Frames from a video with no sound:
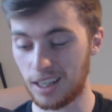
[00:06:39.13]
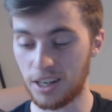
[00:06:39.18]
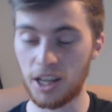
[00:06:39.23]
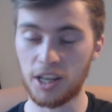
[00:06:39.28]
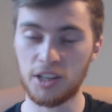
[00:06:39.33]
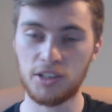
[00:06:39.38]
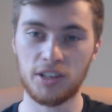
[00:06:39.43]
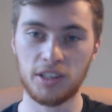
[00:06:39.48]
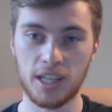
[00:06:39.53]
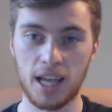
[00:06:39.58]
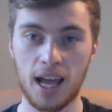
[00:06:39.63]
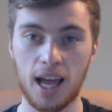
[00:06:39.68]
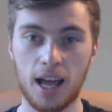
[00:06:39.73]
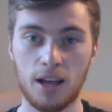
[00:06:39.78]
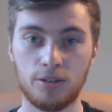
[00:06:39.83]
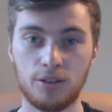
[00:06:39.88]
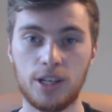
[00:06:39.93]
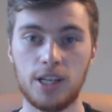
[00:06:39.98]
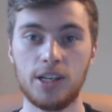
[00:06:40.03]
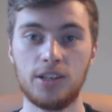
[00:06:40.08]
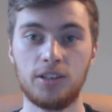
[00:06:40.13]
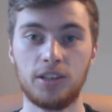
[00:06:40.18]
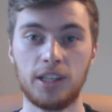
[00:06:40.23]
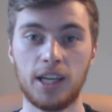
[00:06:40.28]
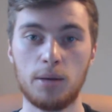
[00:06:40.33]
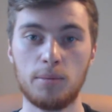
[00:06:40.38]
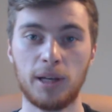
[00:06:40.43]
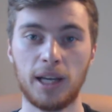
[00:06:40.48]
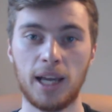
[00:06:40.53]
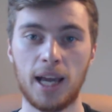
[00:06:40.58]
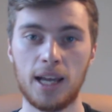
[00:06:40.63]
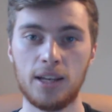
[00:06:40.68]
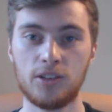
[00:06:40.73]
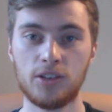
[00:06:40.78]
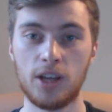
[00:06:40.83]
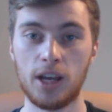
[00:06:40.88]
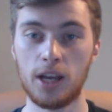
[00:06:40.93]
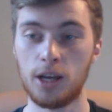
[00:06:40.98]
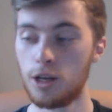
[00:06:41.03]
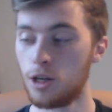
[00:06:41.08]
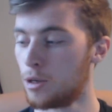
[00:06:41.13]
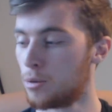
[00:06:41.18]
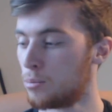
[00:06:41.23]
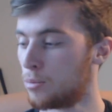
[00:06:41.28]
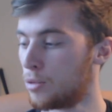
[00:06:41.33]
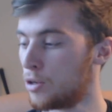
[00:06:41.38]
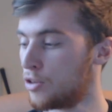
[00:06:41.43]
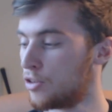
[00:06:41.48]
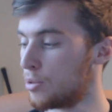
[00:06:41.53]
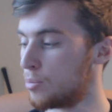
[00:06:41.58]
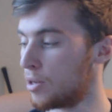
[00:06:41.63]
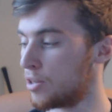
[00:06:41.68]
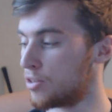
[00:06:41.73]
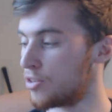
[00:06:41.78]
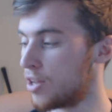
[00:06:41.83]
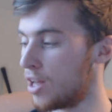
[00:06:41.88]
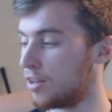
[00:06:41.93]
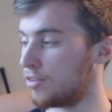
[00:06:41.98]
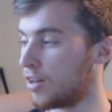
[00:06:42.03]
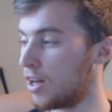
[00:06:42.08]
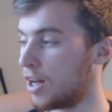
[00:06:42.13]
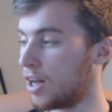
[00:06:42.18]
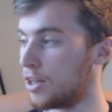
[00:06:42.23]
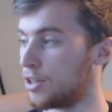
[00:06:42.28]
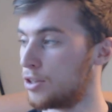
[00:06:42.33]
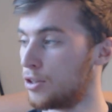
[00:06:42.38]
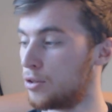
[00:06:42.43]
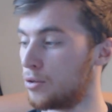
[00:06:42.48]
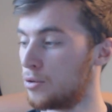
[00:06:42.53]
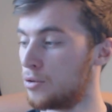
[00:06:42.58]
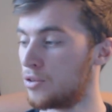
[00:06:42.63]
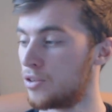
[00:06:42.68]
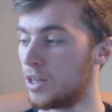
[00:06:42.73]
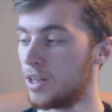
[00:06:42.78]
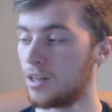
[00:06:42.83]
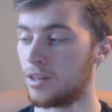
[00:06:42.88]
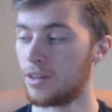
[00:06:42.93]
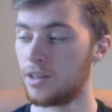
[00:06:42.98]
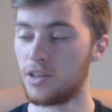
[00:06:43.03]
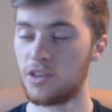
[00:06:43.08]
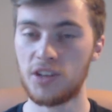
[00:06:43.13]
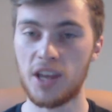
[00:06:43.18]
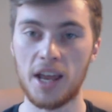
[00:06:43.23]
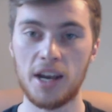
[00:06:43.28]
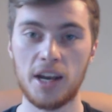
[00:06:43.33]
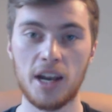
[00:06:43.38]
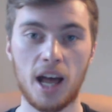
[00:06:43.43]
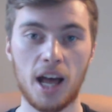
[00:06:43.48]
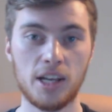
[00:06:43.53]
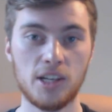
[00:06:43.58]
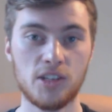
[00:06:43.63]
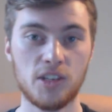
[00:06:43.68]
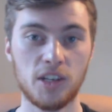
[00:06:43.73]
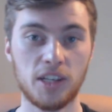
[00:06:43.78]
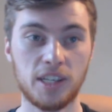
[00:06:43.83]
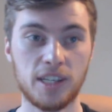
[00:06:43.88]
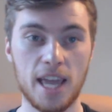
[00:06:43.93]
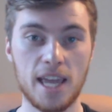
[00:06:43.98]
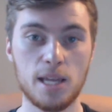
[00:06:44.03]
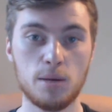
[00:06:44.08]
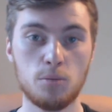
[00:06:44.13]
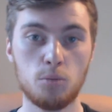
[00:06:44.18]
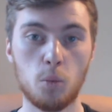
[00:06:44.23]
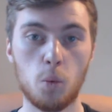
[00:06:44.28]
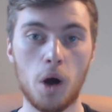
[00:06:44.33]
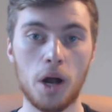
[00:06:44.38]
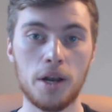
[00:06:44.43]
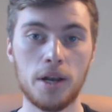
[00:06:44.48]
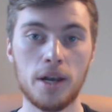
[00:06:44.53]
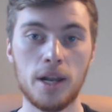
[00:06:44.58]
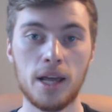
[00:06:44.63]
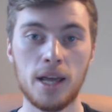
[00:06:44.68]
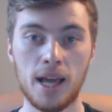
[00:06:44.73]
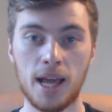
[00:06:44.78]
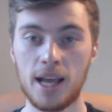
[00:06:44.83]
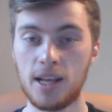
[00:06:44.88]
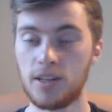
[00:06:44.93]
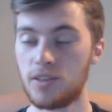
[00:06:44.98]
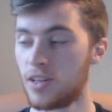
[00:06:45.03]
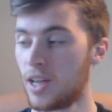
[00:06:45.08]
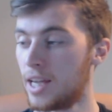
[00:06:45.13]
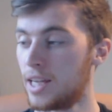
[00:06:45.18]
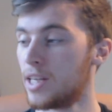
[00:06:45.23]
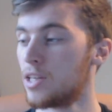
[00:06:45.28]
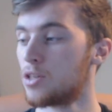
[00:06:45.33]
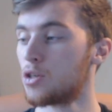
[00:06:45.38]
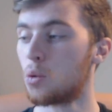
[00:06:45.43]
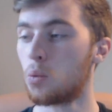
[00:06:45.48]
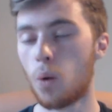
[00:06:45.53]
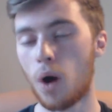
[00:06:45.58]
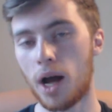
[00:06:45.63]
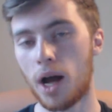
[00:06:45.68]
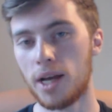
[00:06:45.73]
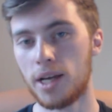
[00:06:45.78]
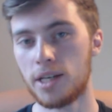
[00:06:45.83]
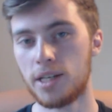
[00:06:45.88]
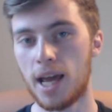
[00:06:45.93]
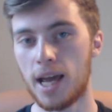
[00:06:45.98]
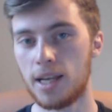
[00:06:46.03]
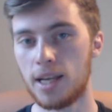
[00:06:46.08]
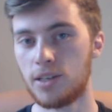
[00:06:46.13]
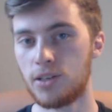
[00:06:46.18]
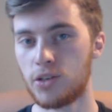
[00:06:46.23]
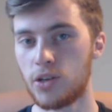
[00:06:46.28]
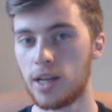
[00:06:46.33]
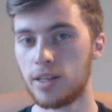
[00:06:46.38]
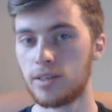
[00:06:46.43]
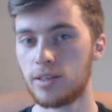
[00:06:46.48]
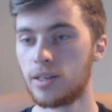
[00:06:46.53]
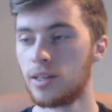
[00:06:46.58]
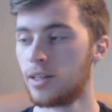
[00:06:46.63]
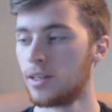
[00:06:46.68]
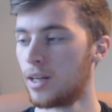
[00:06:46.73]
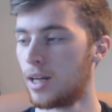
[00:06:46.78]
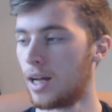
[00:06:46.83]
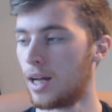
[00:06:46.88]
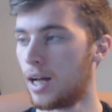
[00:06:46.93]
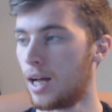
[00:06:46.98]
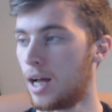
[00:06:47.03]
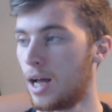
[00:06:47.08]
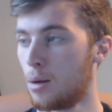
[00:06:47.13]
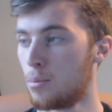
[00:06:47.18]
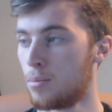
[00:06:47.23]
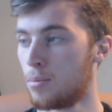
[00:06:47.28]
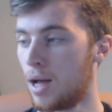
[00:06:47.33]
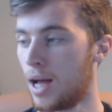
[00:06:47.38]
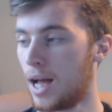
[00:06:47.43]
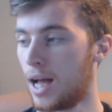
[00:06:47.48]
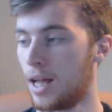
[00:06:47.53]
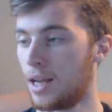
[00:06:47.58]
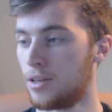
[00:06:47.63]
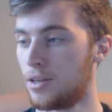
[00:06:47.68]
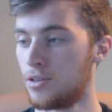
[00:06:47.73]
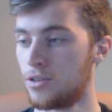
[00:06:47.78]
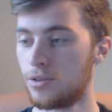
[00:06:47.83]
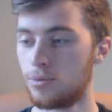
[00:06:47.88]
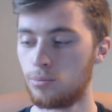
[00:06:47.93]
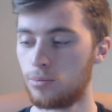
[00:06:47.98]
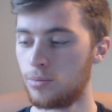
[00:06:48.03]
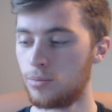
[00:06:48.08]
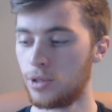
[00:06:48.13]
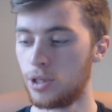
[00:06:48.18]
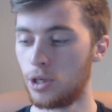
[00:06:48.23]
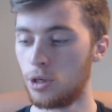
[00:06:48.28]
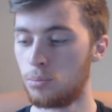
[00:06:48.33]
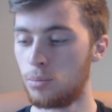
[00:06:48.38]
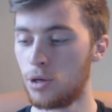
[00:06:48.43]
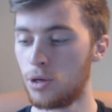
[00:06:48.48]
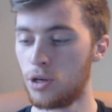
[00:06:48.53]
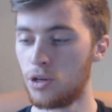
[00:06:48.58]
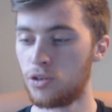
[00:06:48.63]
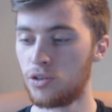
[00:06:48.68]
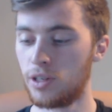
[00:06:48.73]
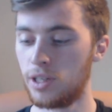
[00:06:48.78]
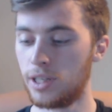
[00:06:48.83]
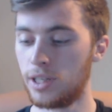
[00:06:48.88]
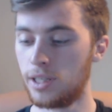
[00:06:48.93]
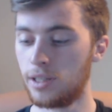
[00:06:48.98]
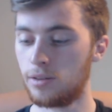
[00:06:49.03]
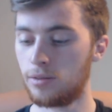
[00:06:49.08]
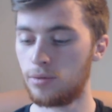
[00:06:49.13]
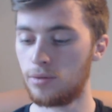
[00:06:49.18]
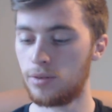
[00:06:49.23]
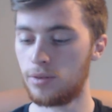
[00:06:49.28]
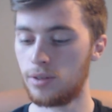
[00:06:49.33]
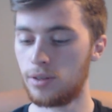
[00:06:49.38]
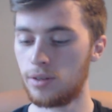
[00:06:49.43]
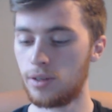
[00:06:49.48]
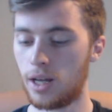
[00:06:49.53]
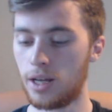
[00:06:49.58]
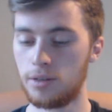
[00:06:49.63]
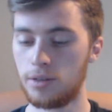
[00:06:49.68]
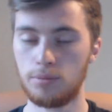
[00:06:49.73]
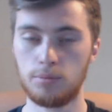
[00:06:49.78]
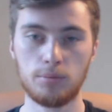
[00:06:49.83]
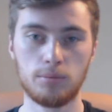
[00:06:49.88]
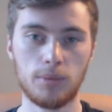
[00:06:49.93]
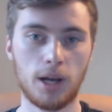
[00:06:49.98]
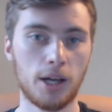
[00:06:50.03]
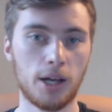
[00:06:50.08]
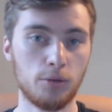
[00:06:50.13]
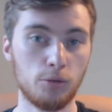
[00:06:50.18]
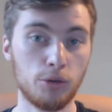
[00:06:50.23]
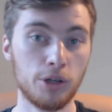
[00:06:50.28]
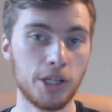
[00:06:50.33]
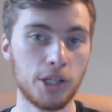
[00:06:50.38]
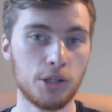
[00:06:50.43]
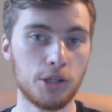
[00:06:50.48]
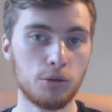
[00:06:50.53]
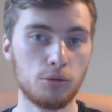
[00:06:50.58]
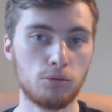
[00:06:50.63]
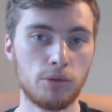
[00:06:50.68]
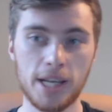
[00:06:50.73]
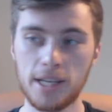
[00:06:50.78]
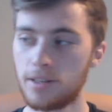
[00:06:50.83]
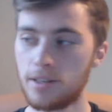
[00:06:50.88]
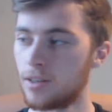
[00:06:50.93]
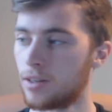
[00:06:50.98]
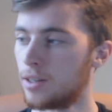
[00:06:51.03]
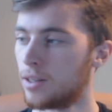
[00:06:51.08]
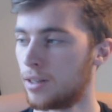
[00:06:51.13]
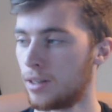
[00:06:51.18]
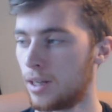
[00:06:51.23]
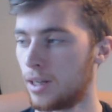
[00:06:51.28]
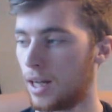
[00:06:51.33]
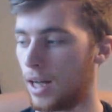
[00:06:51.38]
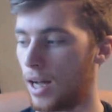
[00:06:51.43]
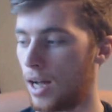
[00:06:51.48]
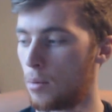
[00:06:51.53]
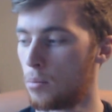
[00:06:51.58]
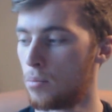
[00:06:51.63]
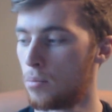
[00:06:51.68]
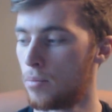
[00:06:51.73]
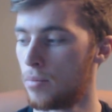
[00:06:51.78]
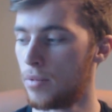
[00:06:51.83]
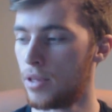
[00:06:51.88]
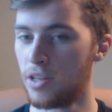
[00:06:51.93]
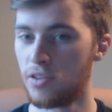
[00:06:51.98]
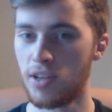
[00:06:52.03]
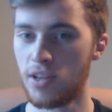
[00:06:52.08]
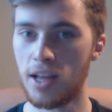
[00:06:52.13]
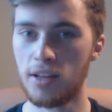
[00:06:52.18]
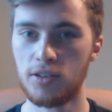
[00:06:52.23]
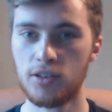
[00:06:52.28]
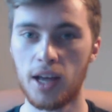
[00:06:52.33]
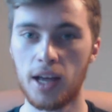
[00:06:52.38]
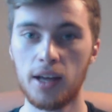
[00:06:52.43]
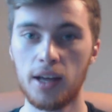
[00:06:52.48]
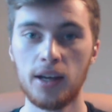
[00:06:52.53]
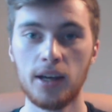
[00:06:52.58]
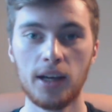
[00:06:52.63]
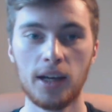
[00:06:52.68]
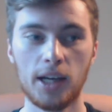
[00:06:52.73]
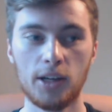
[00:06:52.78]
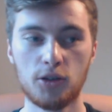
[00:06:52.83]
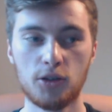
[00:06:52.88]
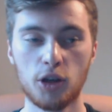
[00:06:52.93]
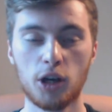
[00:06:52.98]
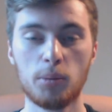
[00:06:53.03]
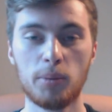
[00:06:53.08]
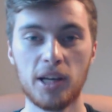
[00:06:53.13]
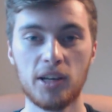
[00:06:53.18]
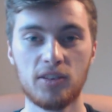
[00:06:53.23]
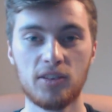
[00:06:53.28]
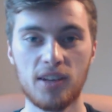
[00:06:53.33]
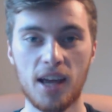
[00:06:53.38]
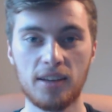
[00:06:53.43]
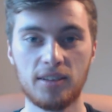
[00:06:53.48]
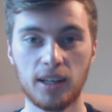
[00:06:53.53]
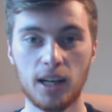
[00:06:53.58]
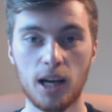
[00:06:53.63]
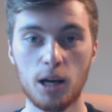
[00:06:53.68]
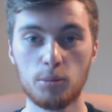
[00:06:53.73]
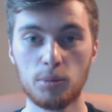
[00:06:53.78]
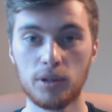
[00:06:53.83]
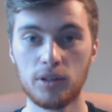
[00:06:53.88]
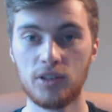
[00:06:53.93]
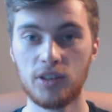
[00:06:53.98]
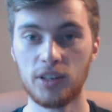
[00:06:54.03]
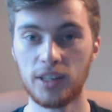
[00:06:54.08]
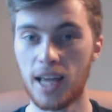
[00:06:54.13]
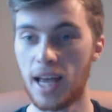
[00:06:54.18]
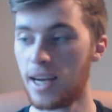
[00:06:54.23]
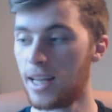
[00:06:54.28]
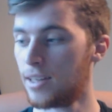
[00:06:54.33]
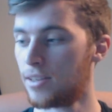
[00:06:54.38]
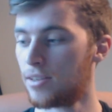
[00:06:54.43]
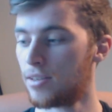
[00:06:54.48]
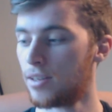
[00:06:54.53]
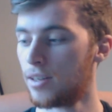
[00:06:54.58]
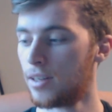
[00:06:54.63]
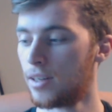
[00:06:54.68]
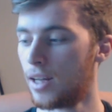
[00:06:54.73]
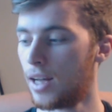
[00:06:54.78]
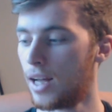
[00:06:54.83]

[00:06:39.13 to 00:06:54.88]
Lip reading: nice thing to have is a gaming headset. Personally myself, I use the Sennheiser Game 1 headset. It is a wired headset, and personally, I really do rate this headset. It took a bit of setting up to get it,